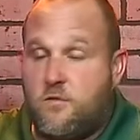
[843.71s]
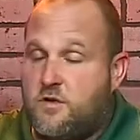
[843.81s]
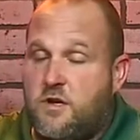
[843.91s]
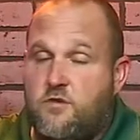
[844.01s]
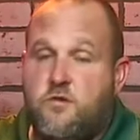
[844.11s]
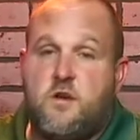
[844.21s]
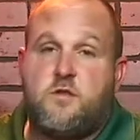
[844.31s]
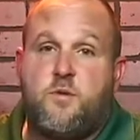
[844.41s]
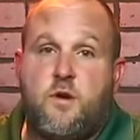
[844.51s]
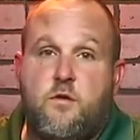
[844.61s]
which now
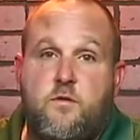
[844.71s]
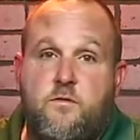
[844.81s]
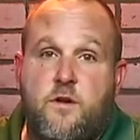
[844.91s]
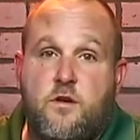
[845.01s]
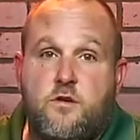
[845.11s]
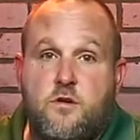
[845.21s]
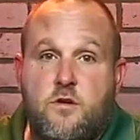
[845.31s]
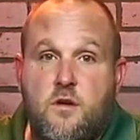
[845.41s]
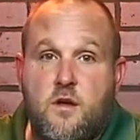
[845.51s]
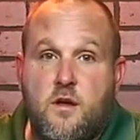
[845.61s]
draws a predator fish.
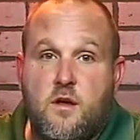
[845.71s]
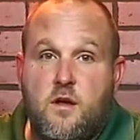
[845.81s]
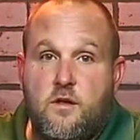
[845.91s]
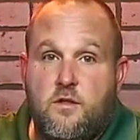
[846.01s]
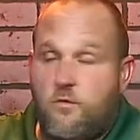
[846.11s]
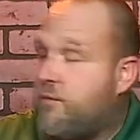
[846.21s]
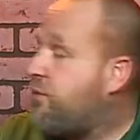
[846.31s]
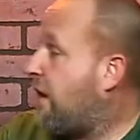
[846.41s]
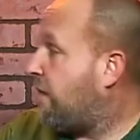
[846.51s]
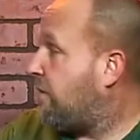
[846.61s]
There will
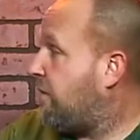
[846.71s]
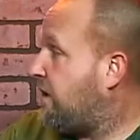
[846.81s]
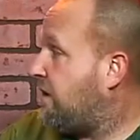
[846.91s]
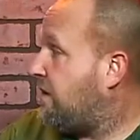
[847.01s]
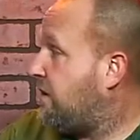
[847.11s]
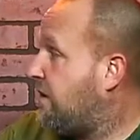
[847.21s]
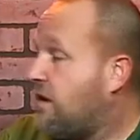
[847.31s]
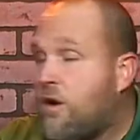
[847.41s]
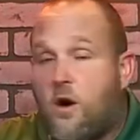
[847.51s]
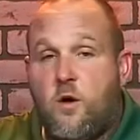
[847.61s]
probably
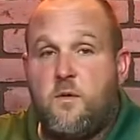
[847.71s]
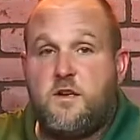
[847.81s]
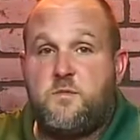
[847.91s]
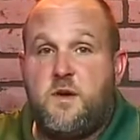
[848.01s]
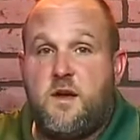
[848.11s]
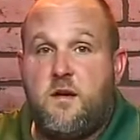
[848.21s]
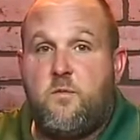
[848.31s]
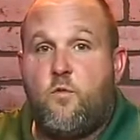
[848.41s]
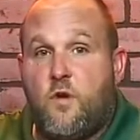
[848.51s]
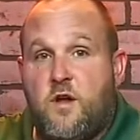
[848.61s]
always be
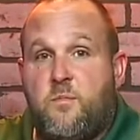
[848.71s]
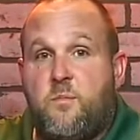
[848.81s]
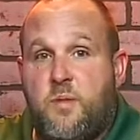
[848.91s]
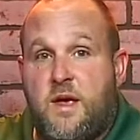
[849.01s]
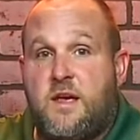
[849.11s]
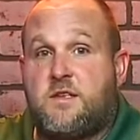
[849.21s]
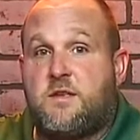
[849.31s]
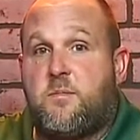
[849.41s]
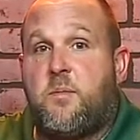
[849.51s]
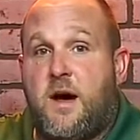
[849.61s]
one
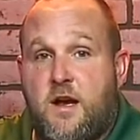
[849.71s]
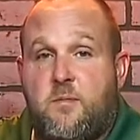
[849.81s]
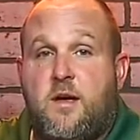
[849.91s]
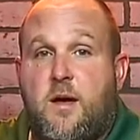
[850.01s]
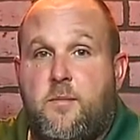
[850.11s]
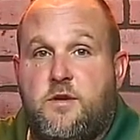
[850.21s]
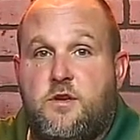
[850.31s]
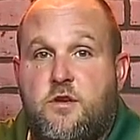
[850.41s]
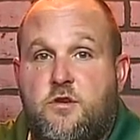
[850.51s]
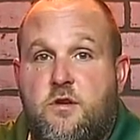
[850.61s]
best bottom
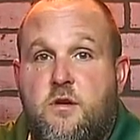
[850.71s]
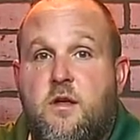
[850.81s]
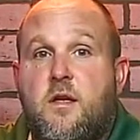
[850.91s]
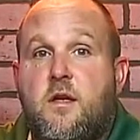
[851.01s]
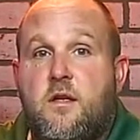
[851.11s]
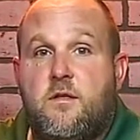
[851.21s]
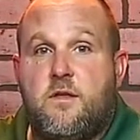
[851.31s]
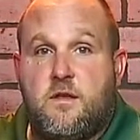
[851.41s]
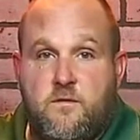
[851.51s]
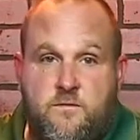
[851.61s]
composition
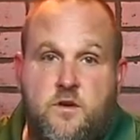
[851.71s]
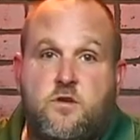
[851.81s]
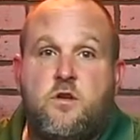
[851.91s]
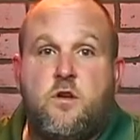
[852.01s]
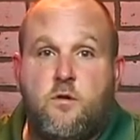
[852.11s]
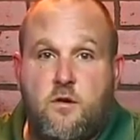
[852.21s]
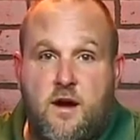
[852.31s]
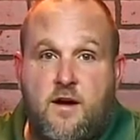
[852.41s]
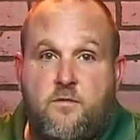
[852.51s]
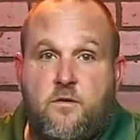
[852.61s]
that the fish that you're
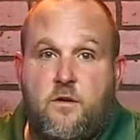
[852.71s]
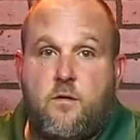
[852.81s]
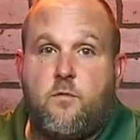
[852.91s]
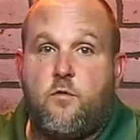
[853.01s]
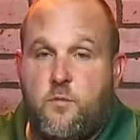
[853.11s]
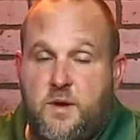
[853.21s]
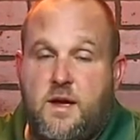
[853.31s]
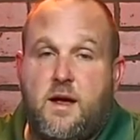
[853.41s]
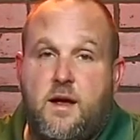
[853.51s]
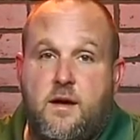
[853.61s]
after will be
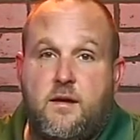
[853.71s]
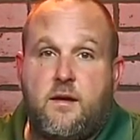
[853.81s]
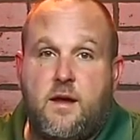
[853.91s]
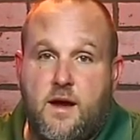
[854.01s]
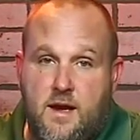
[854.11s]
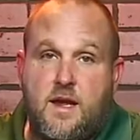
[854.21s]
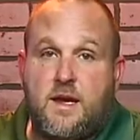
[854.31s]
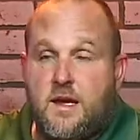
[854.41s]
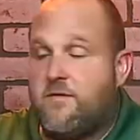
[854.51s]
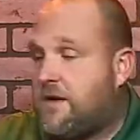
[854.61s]
on a
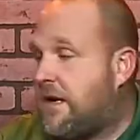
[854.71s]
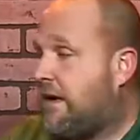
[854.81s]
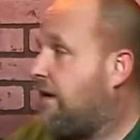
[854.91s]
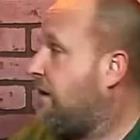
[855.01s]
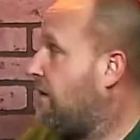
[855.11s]
given day.